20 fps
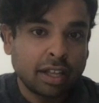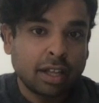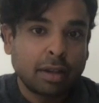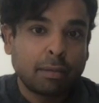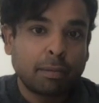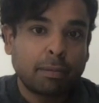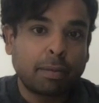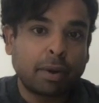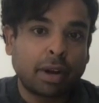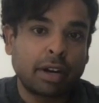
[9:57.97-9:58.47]

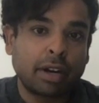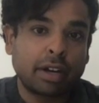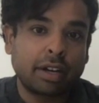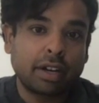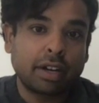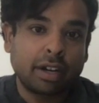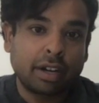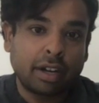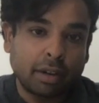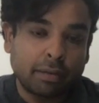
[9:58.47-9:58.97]

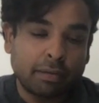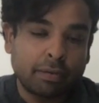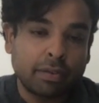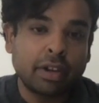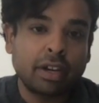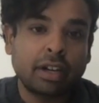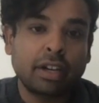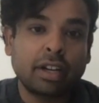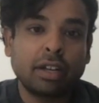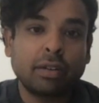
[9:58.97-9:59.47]
But
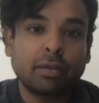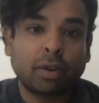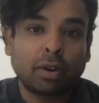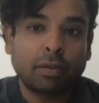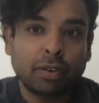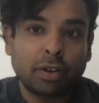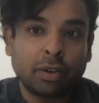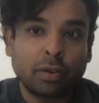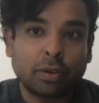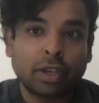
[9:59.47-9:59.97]
definitely what
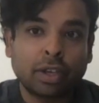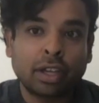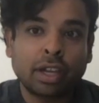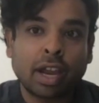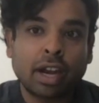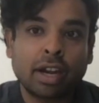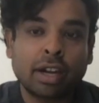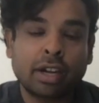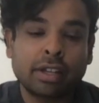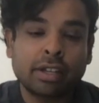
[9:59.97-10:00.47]
we're looking
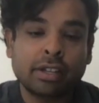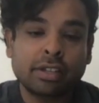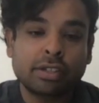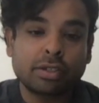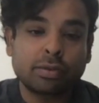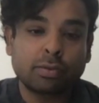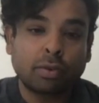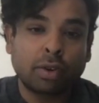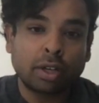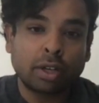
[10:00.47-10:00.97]
at
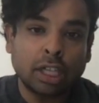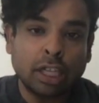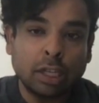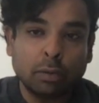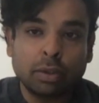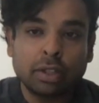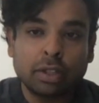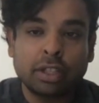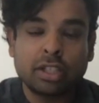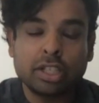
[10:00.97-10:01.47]
is working
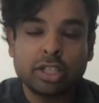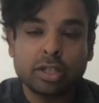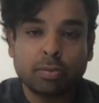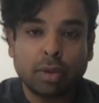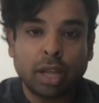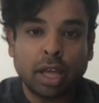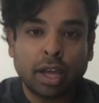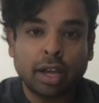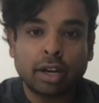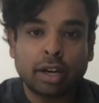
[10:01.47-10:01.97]
with these
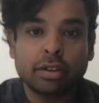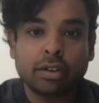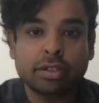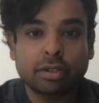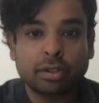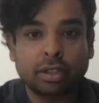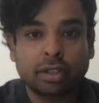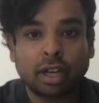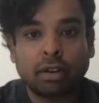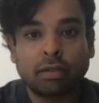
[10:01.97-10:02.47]
players
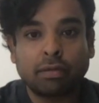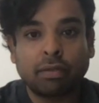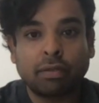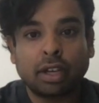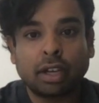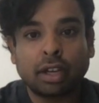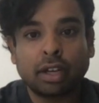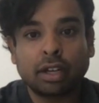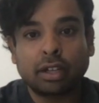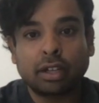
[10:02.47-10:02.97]
so that we can